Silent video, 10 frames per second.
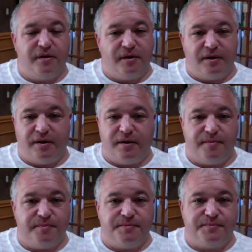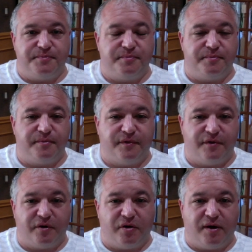Um,
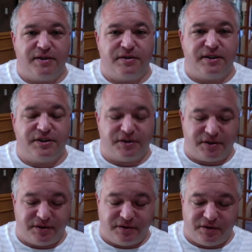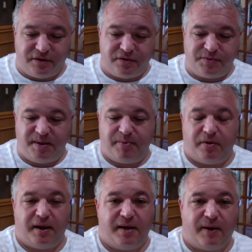so congratulations to those people.
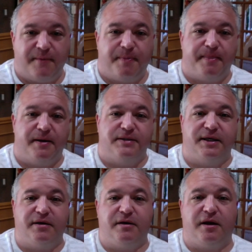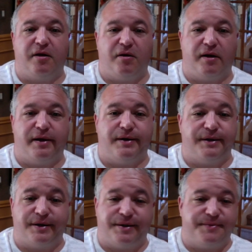Anyway, take good care, and
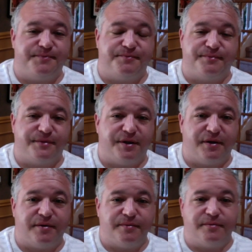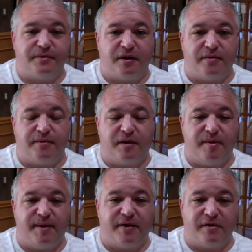uh, you know, I'll I'll be
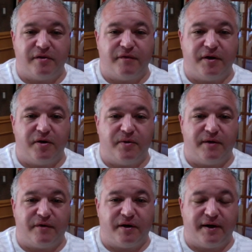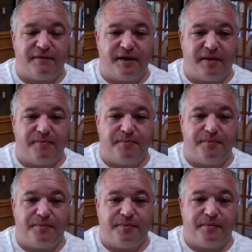back with another video whenever I have time
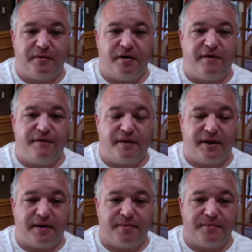and I feel like it.